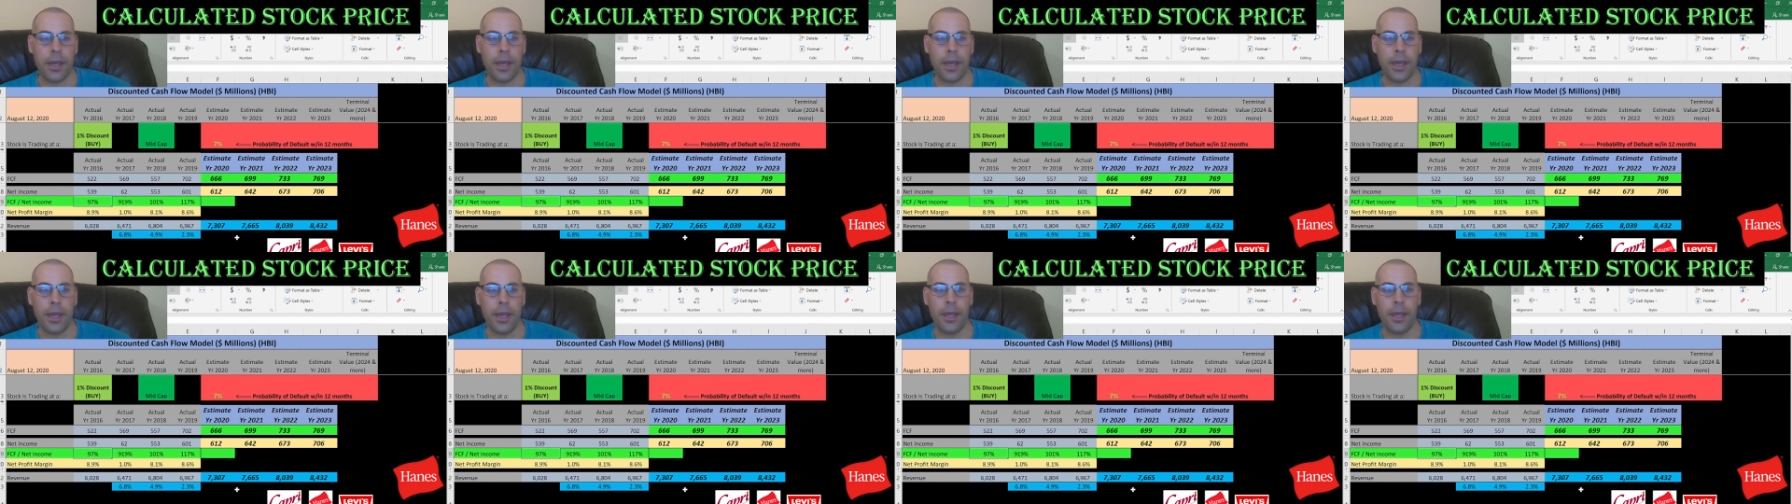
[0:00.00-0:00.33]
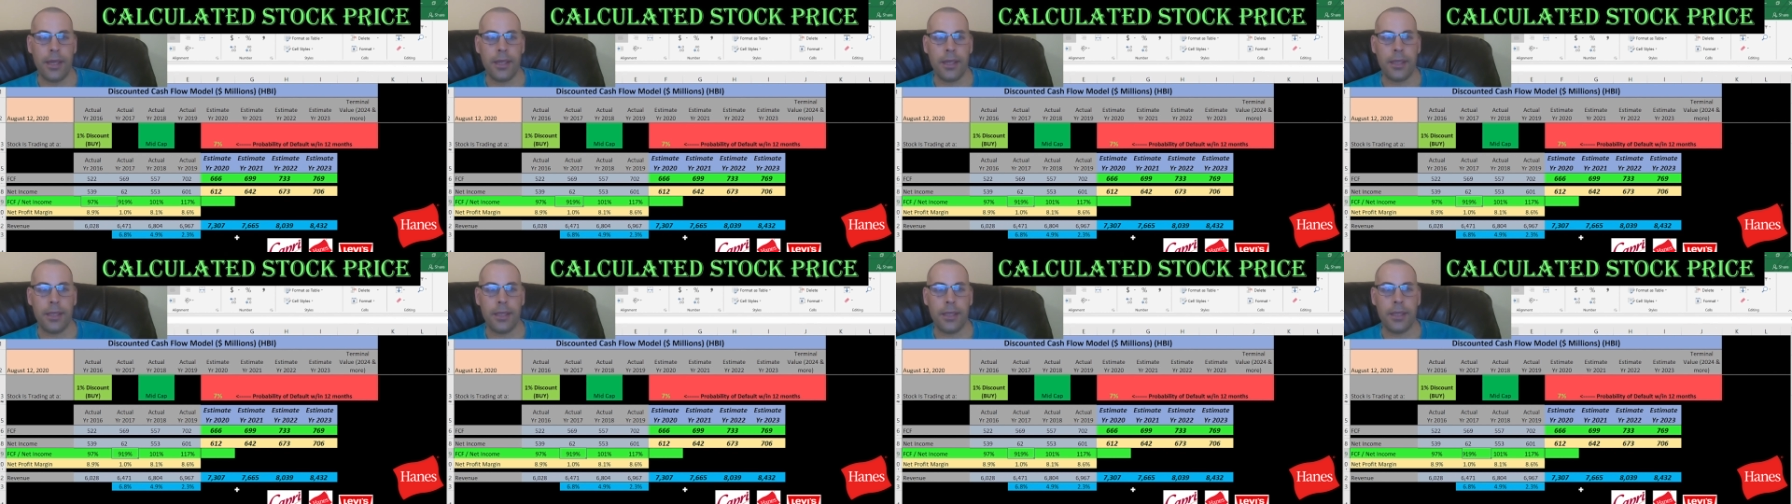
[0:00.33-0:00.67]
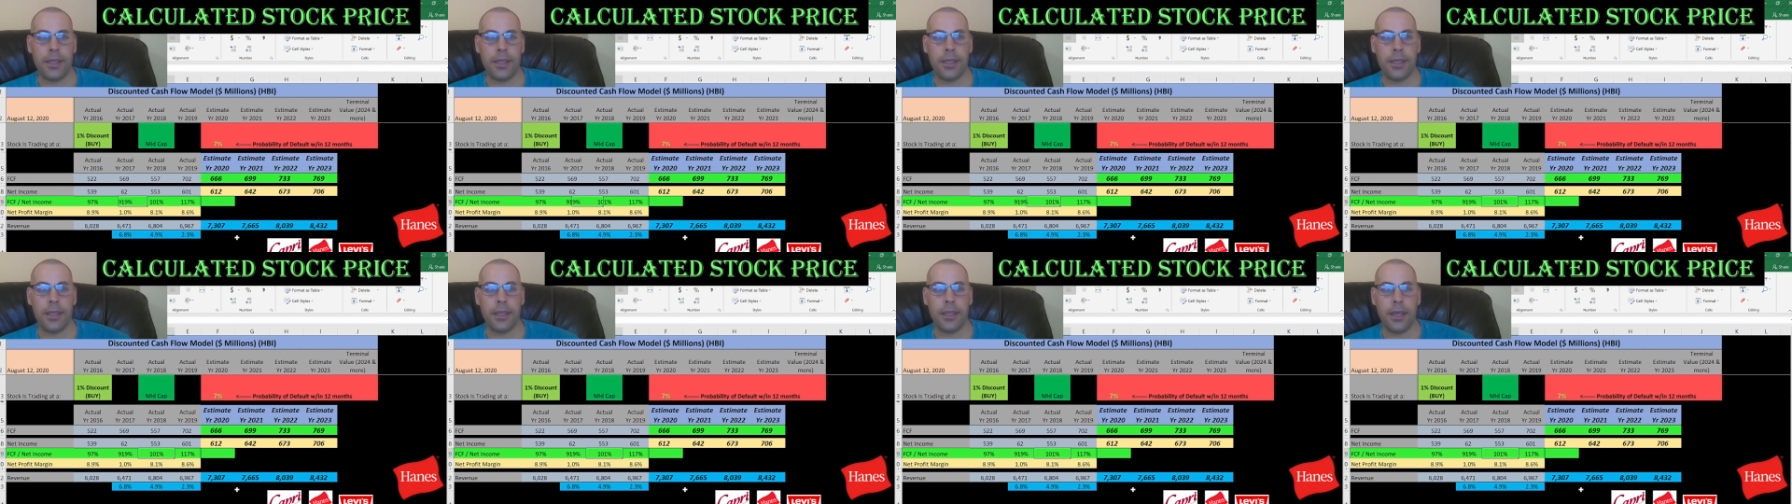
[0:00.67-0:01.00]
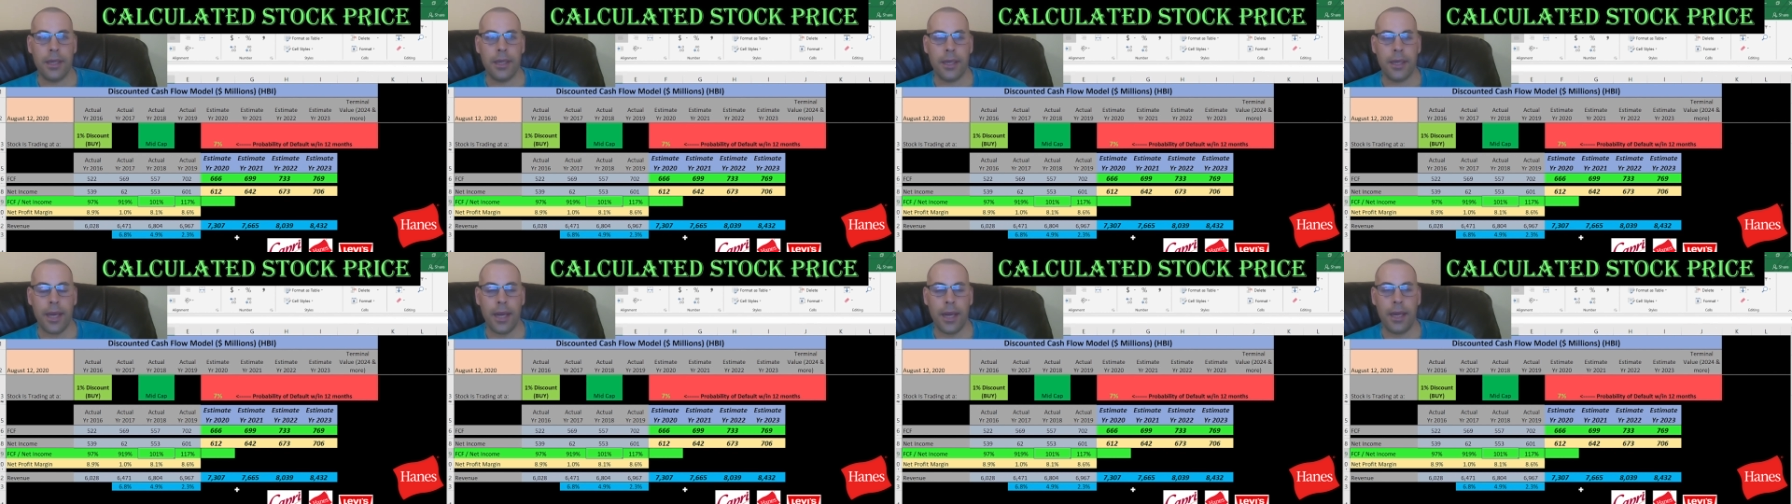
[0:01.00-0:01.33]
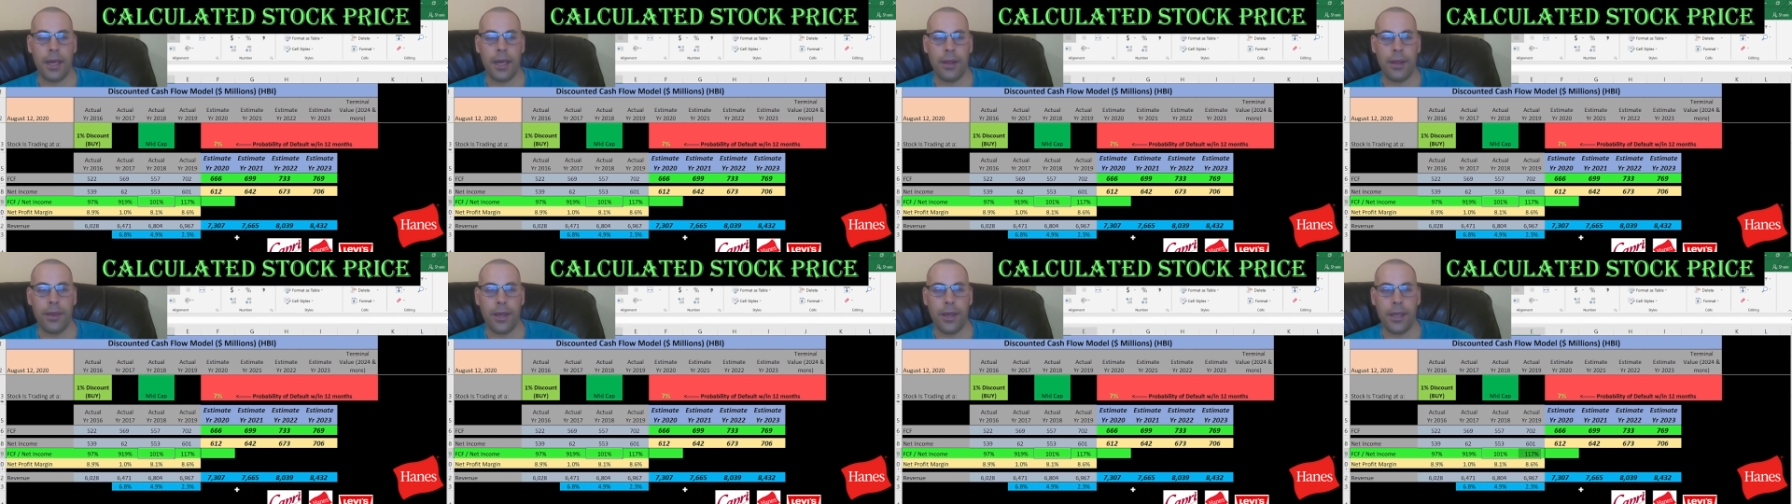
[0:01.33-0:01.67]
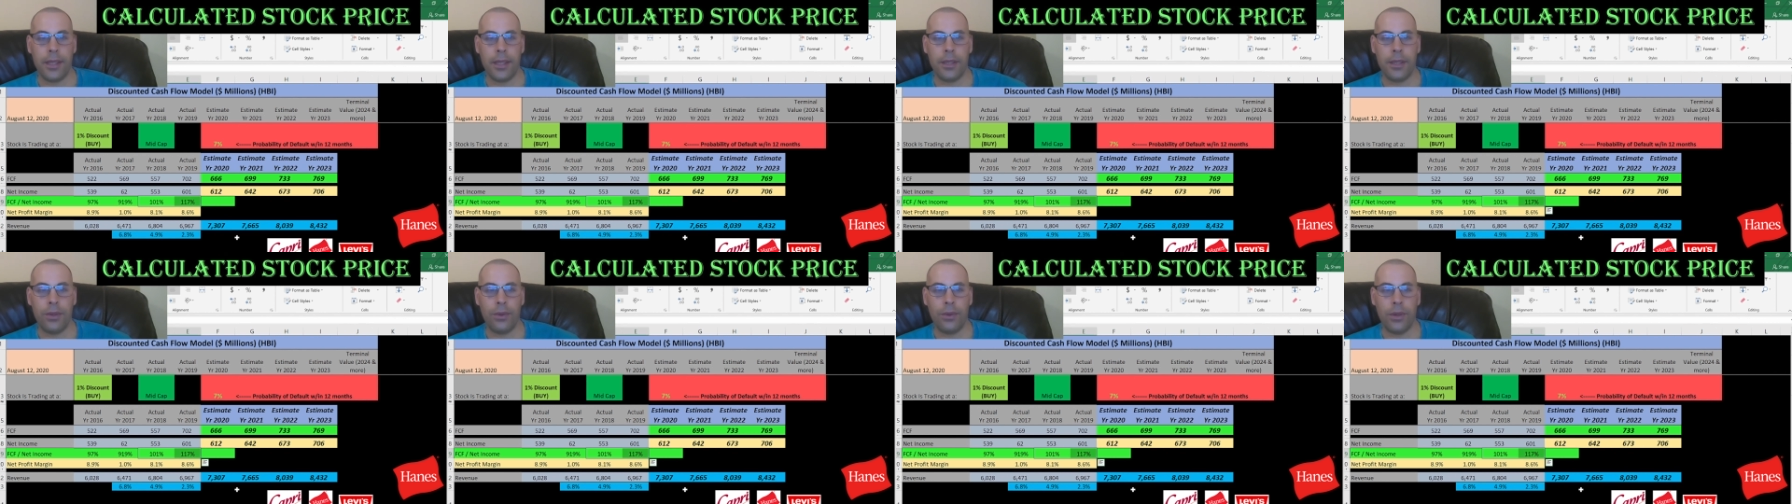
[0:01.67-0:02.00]
is taking
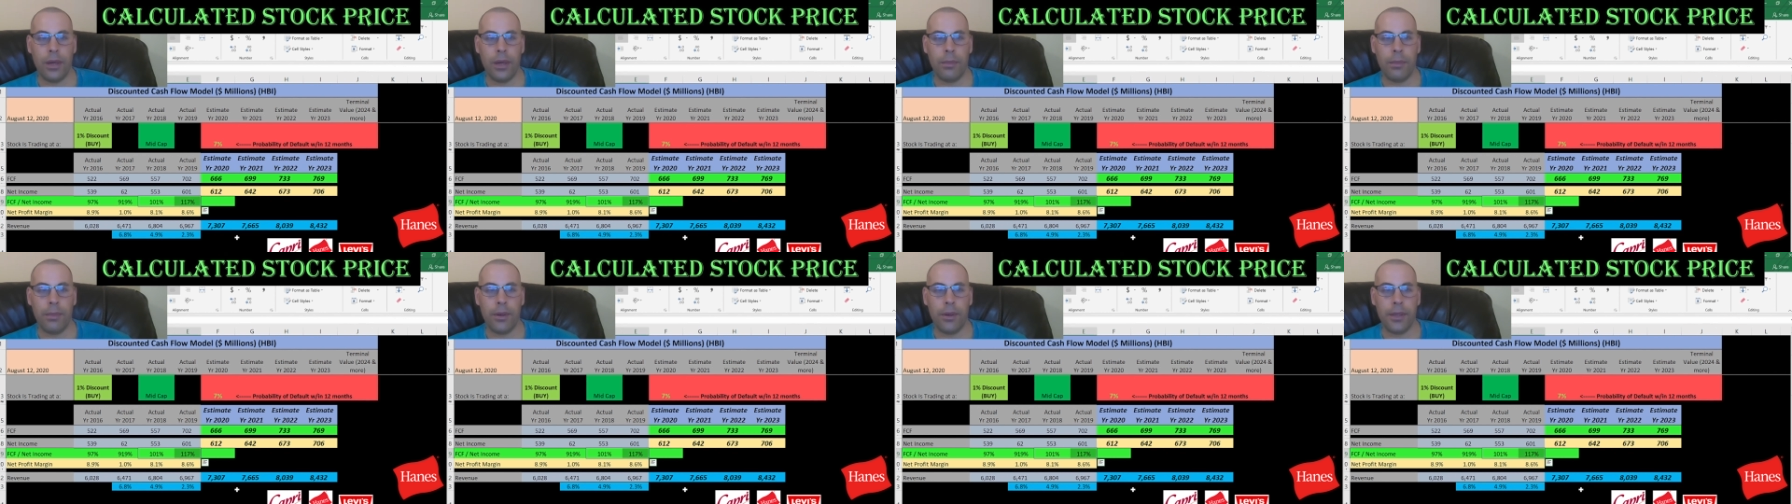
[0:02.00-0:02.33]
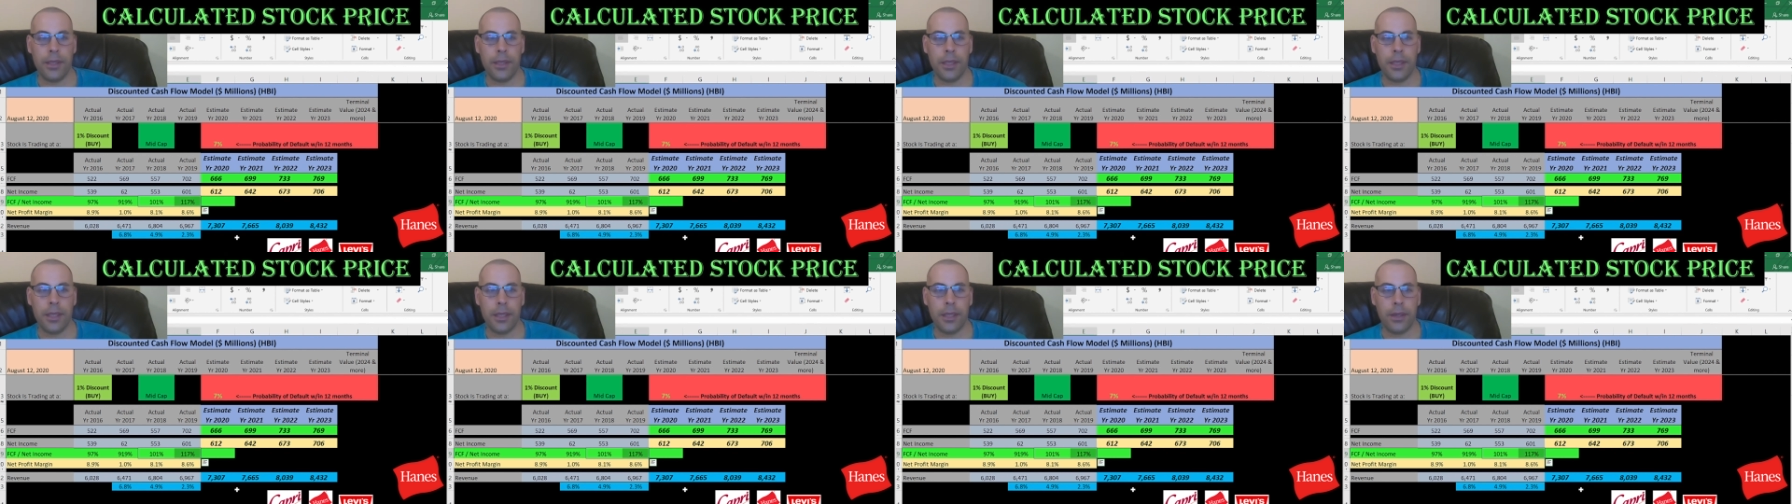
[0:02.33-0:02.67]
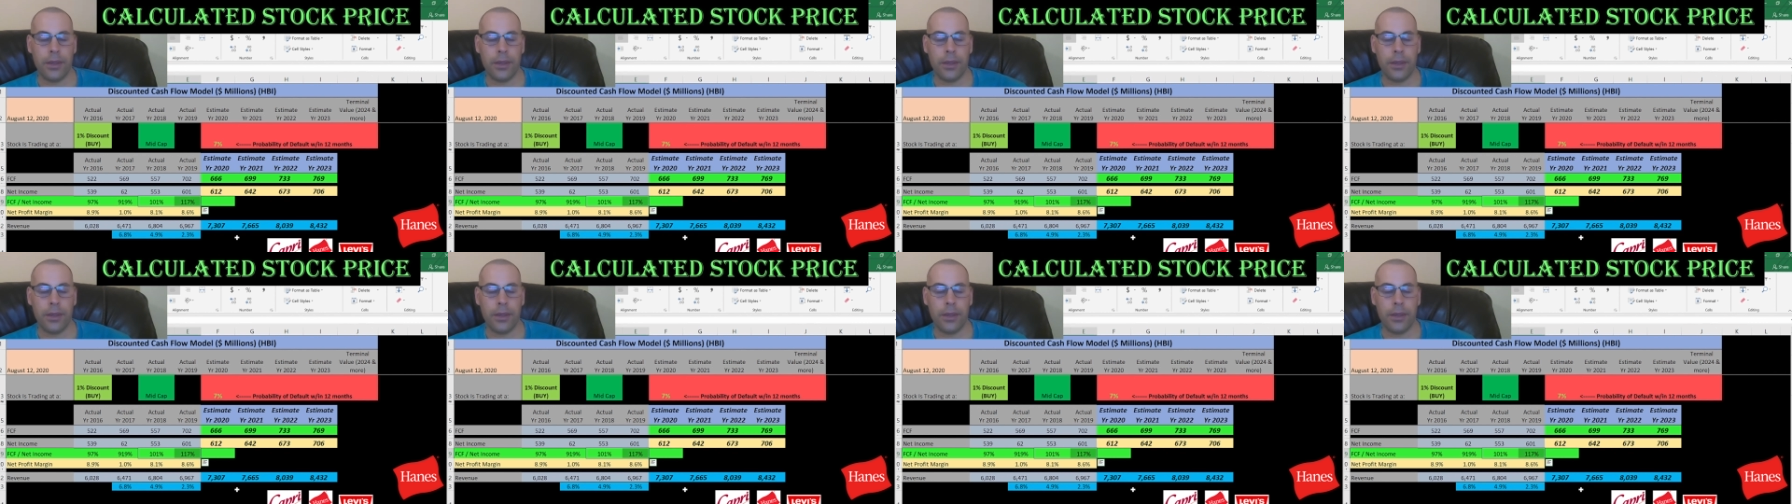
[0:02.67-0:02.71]
these two numbers,